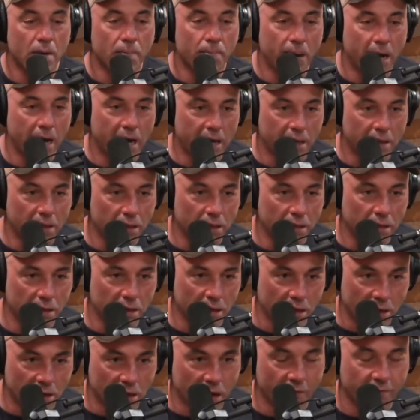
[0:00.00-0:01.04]
by
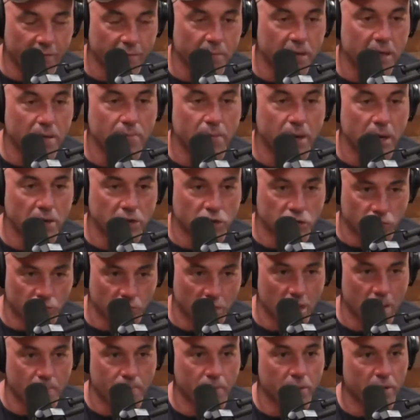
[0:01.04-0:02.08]
the government, by
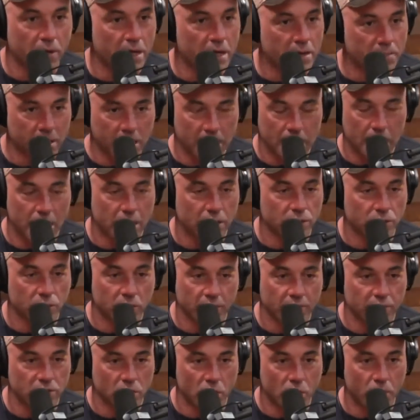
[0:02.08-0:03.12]
Trump or anybody else,
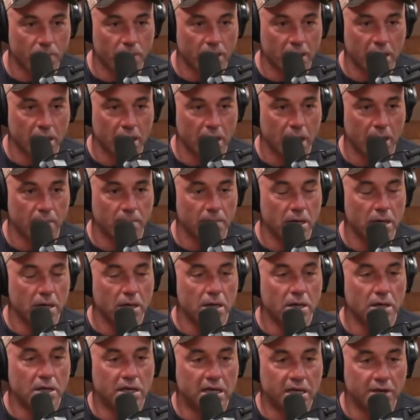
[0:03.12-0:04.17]
whoever's opening it up,
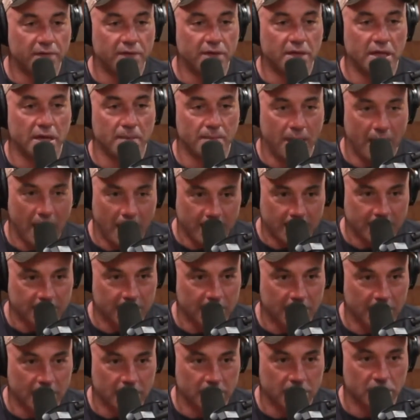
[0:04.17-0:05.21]
giving them
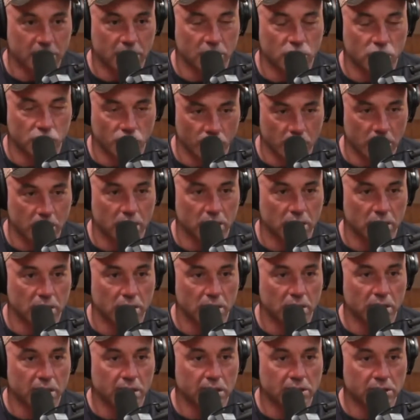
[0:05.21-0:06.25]
access to drill
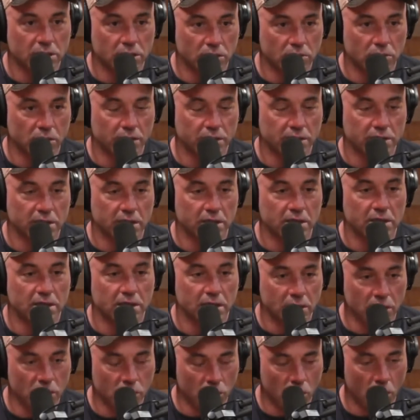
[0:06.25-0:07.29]
and to do all this thing,
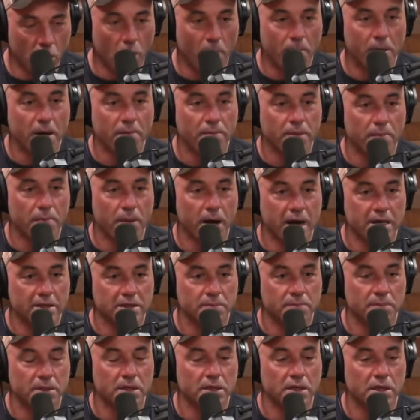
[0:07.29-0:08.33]
you open up the
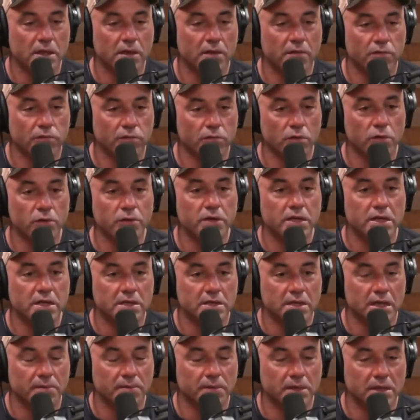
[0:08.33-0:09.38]
possibility of ruining
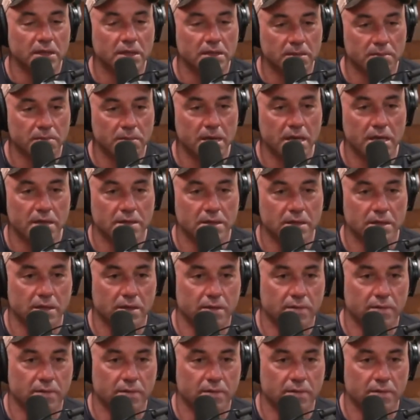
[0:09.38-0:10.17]
something that's amazing.